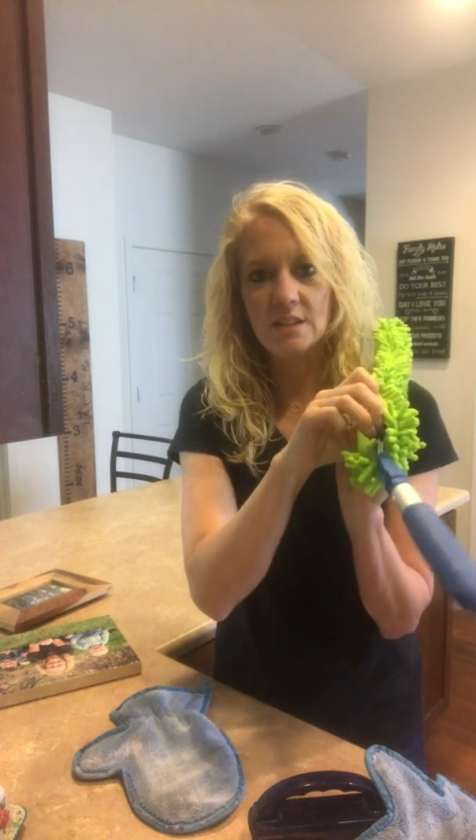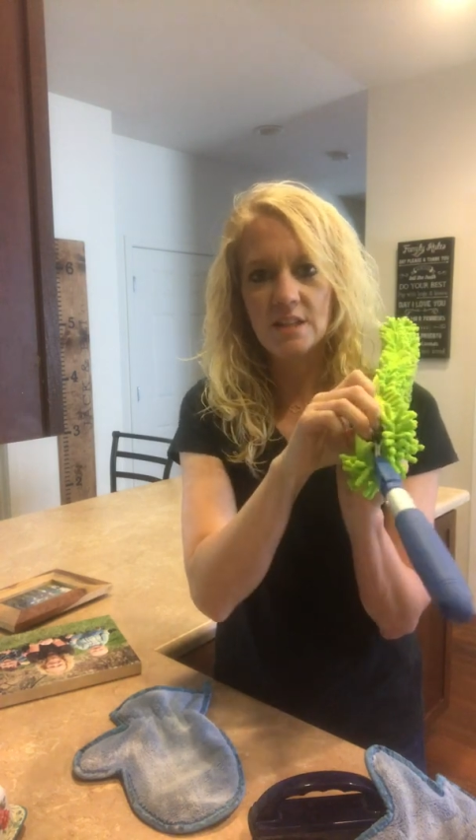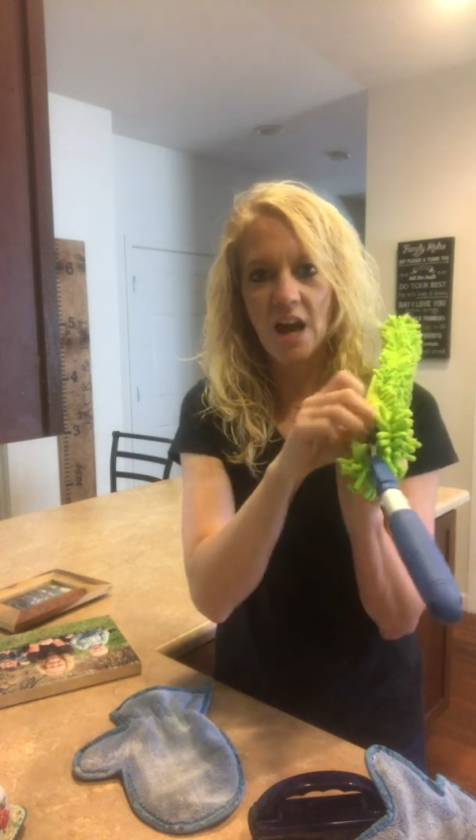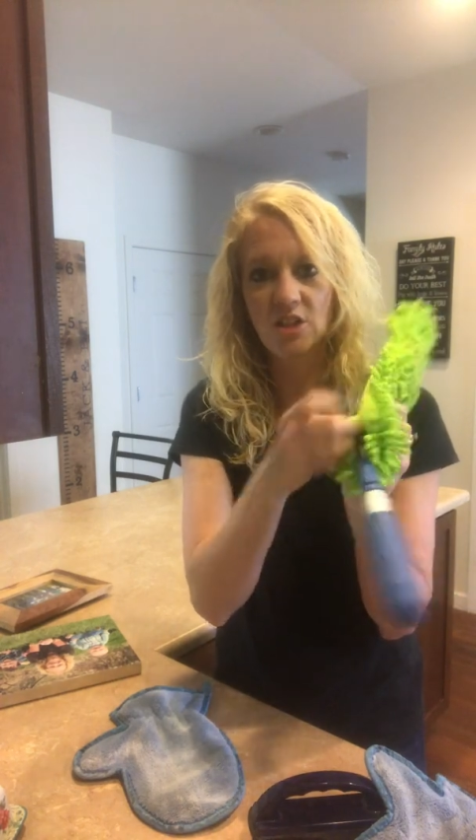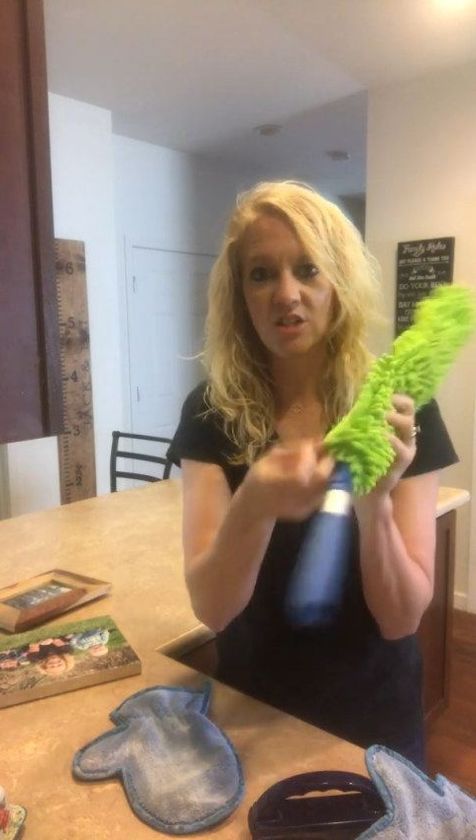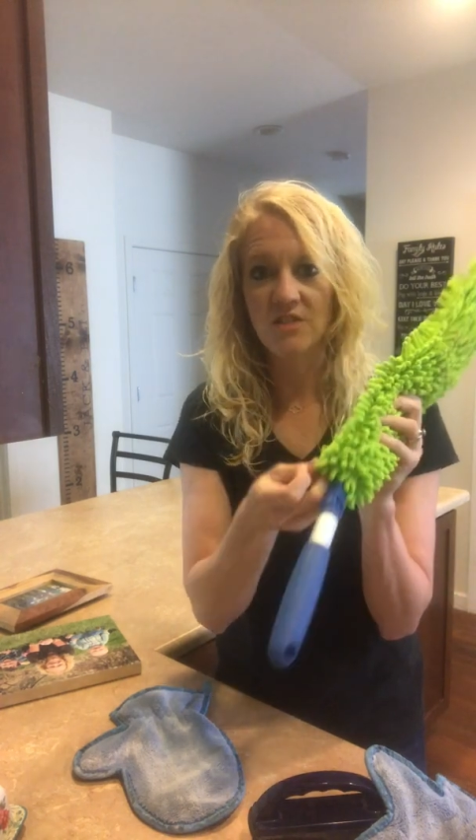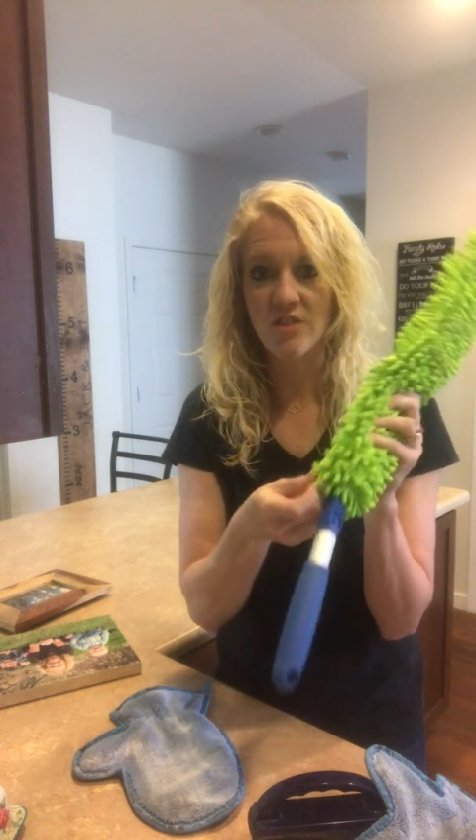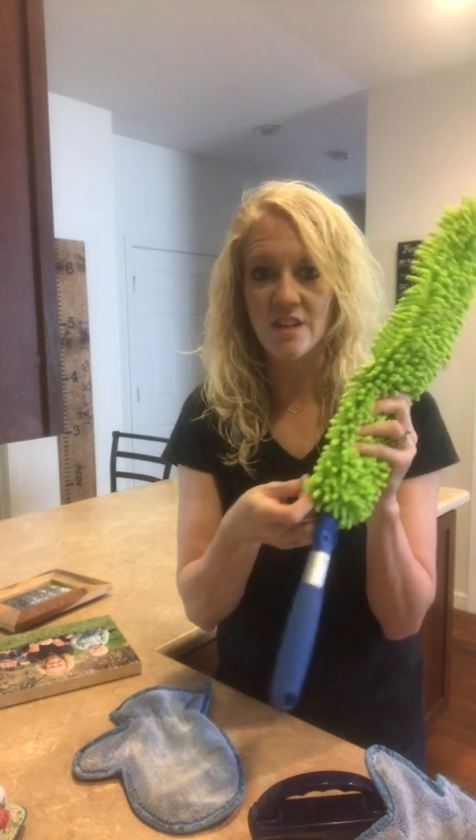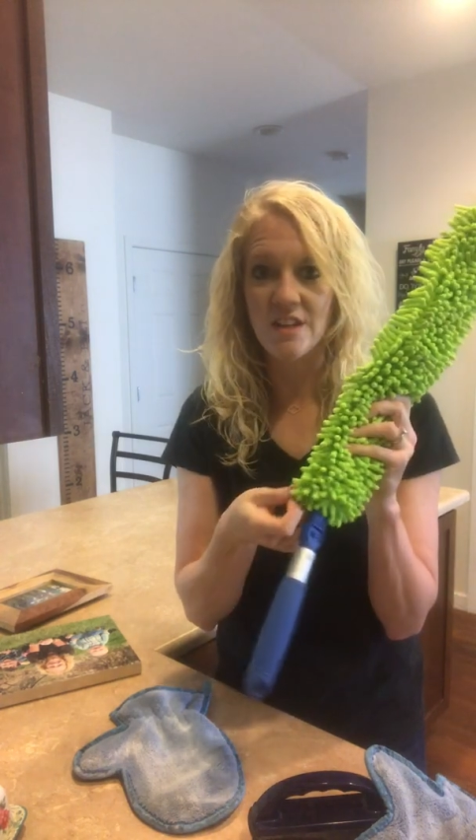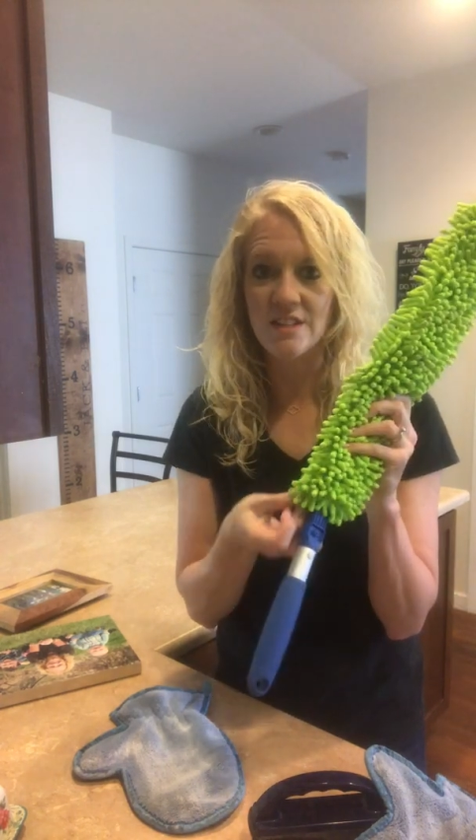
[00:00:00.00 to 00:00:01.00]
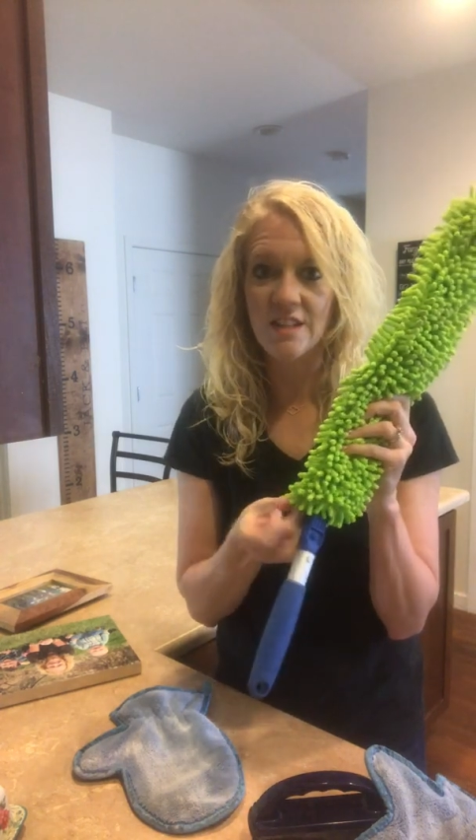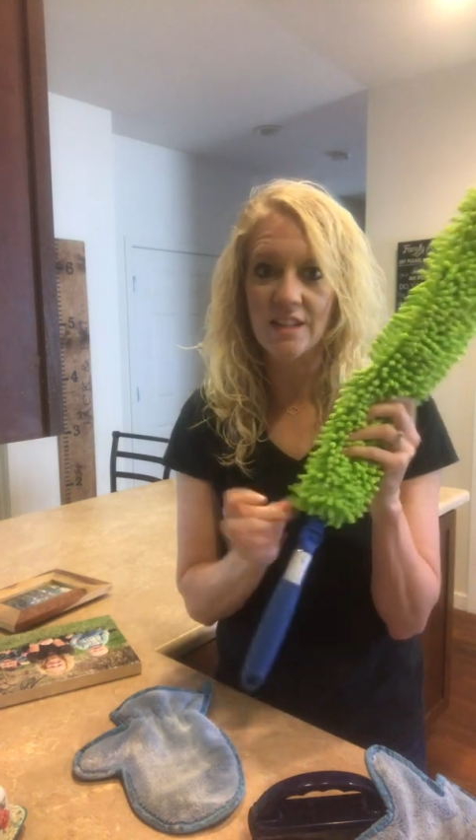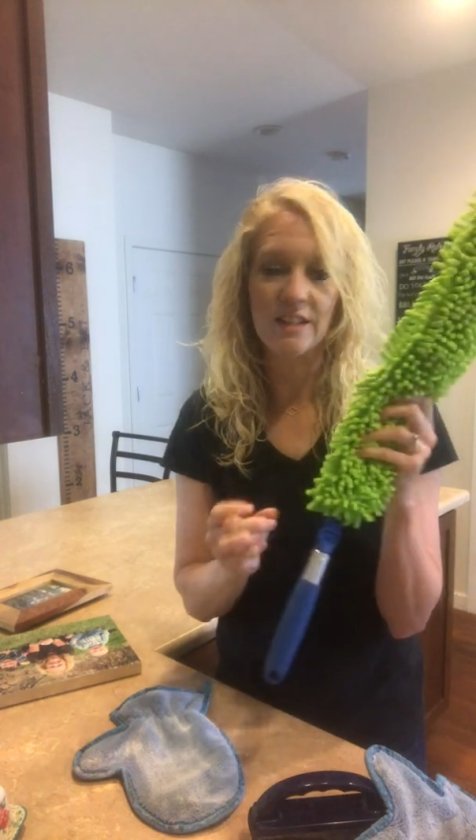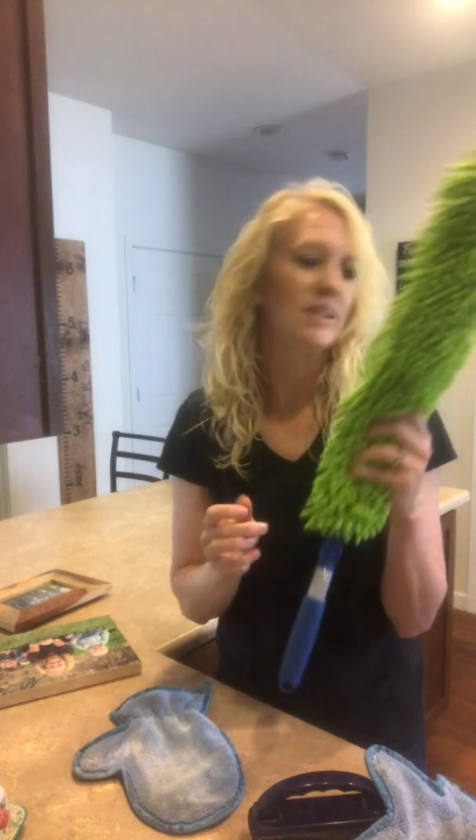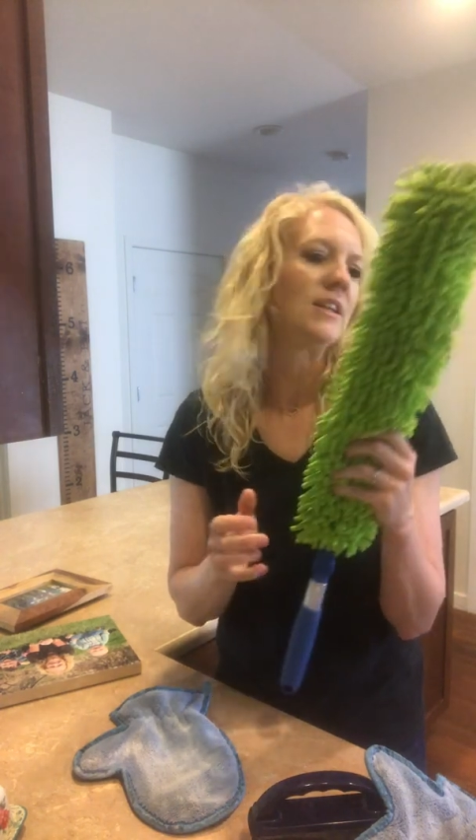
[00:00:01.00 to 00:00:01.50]
detaches for easy
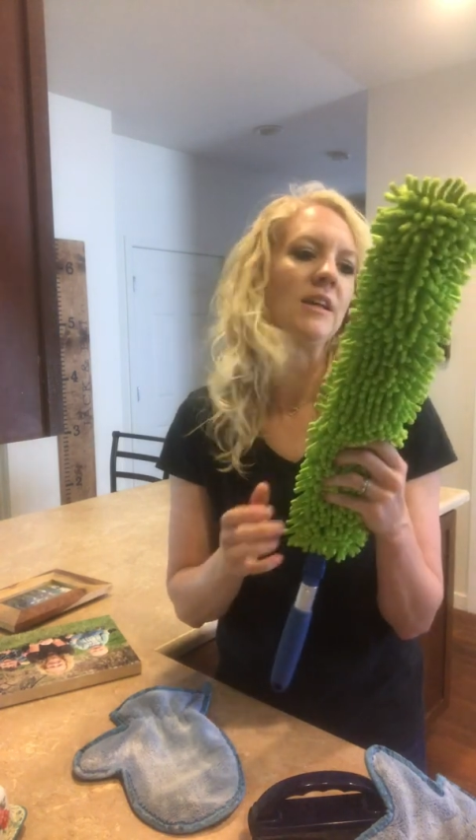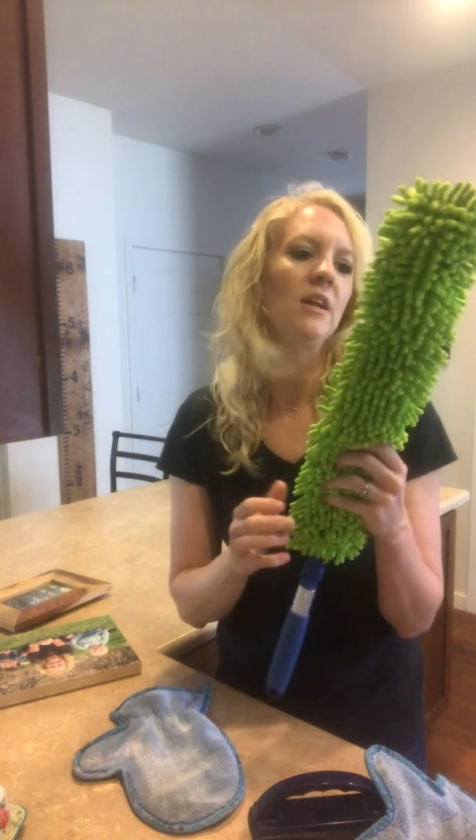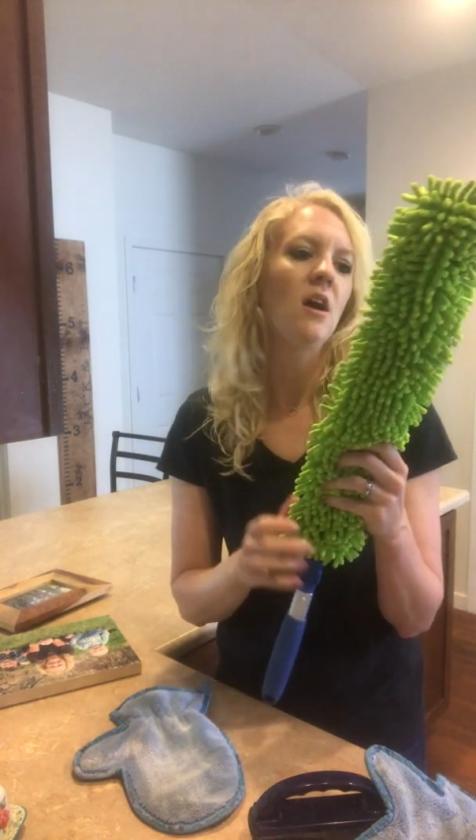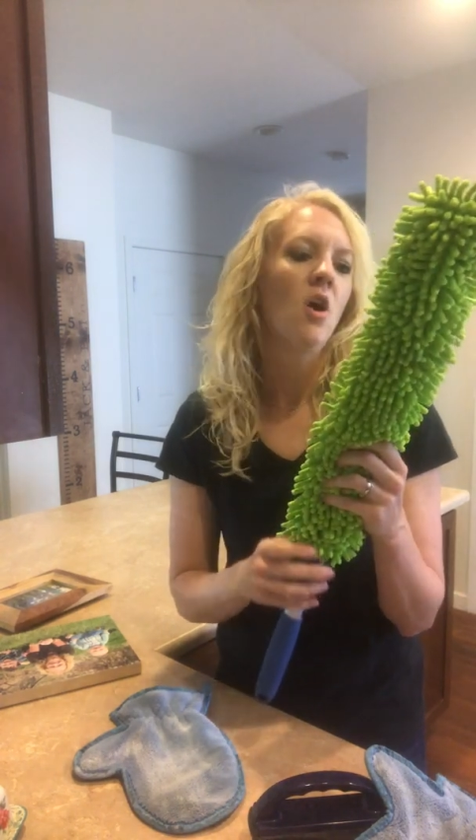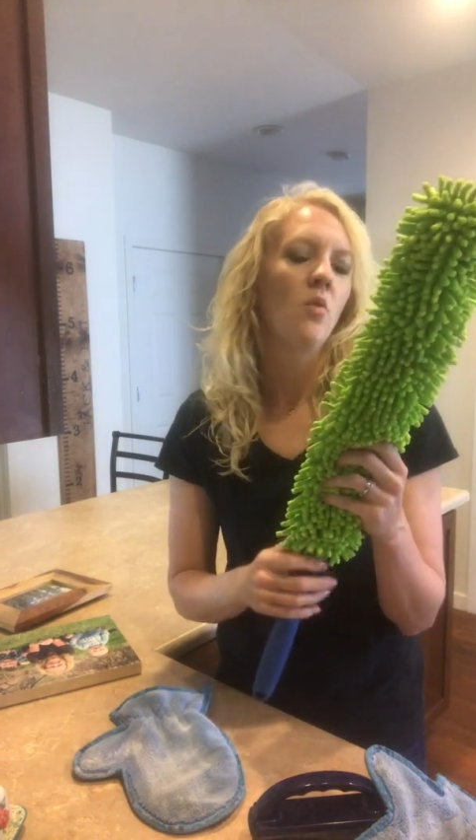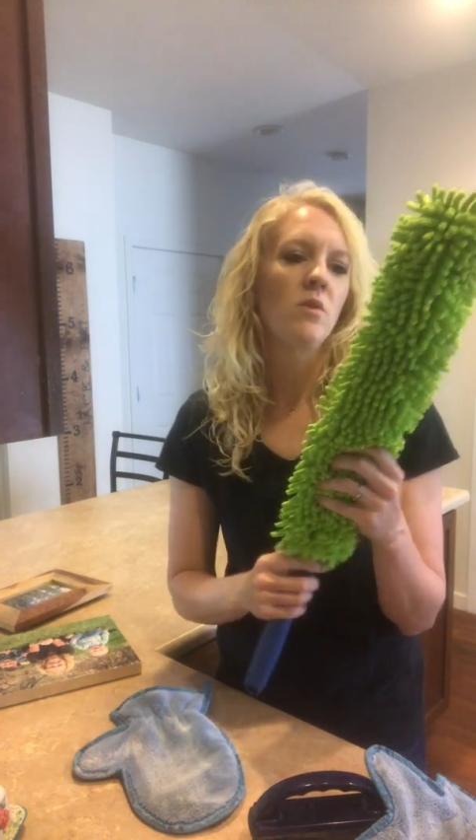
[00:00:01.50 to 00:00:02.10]
cleaning